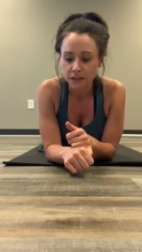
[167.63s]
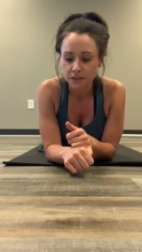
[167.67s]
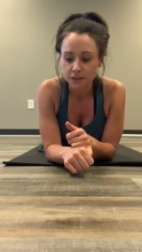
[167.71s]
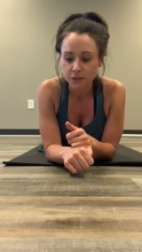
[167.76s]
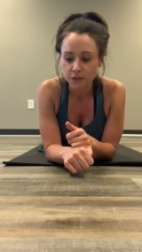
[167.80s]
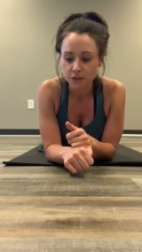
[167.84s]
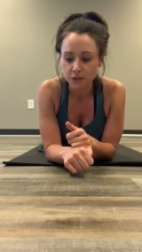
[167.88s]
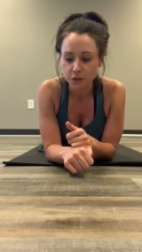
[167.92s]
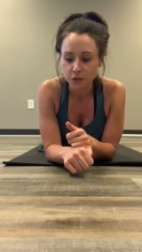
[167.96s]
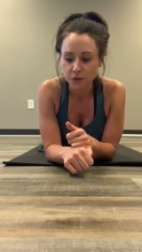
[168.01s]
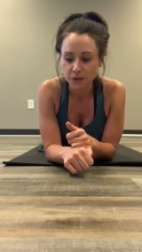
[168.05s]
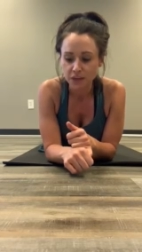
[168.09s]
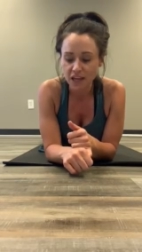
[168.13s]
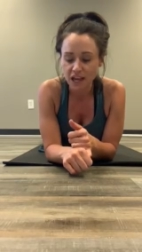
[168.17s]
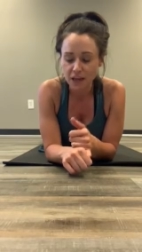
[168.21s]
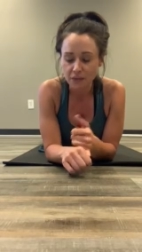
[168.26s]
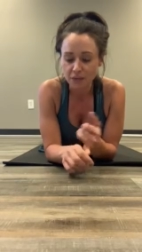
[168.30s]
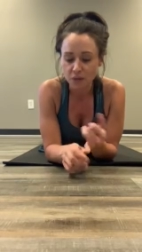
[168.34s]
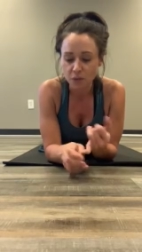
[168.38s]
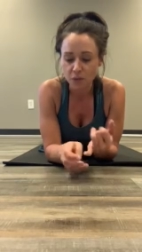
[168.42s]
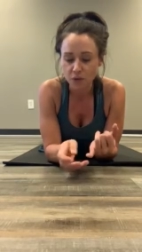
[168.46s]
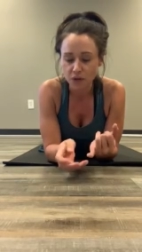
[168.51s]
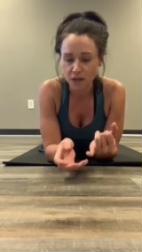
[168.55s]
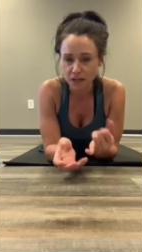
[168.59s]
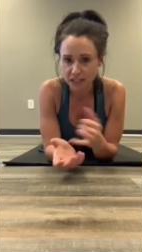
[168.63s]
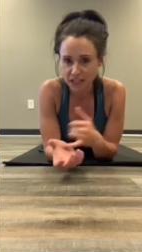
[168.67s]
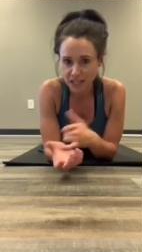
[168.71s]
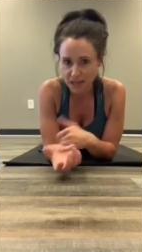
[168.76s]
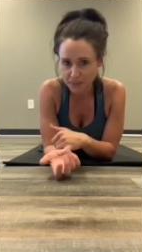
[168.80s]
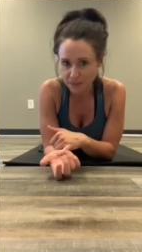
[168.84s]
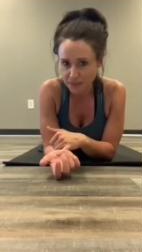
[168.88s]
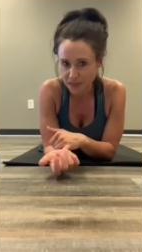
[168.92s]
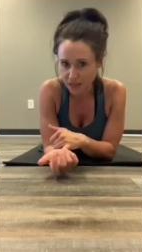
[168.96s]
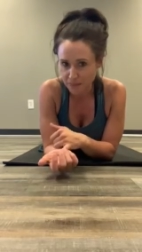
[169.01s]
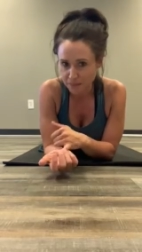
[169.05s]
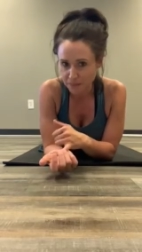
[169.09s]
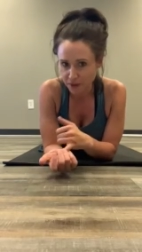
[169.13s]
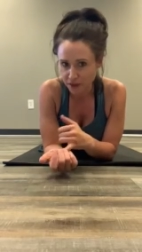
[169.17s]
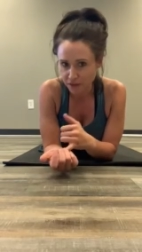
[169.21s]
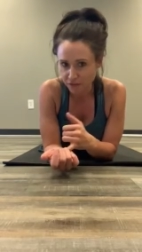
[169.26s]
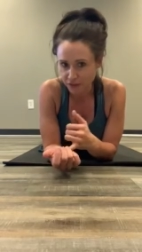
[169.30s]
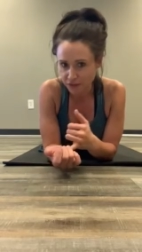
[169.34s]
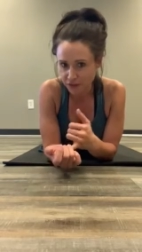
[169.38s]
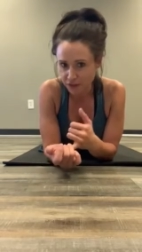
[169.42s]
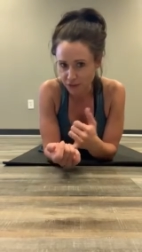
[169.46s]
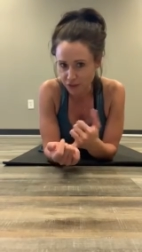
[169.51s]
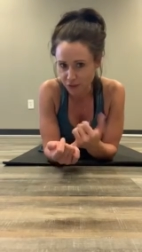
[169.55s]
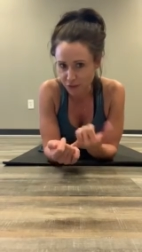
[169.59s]
So again, we want to keep that
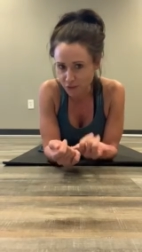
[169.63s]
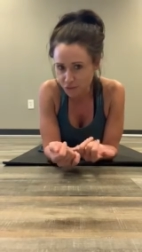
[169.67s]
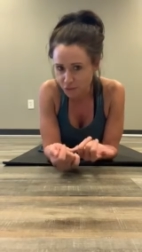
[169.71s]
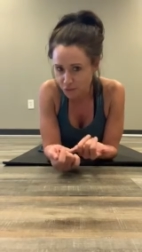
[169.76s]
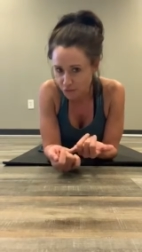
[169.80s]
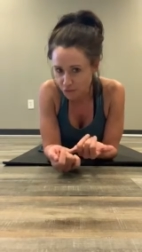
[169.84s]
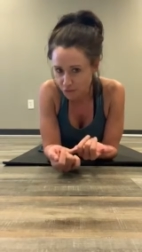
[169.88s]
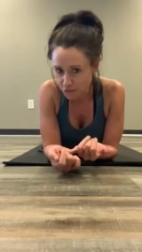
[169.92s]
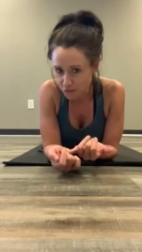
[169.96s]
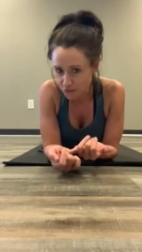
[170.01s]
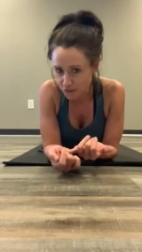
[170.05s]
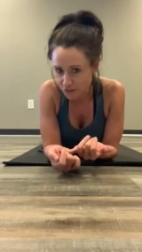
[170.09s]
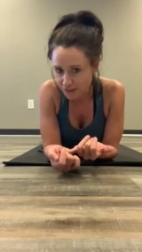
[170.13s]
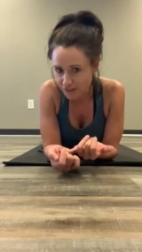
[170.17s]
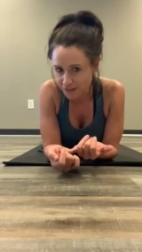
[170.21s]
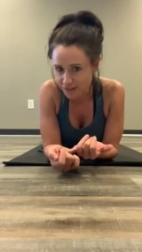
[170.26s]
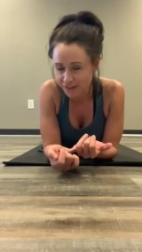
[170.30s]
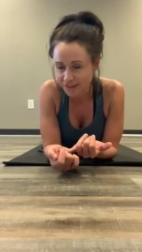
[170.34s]
pelvis neutral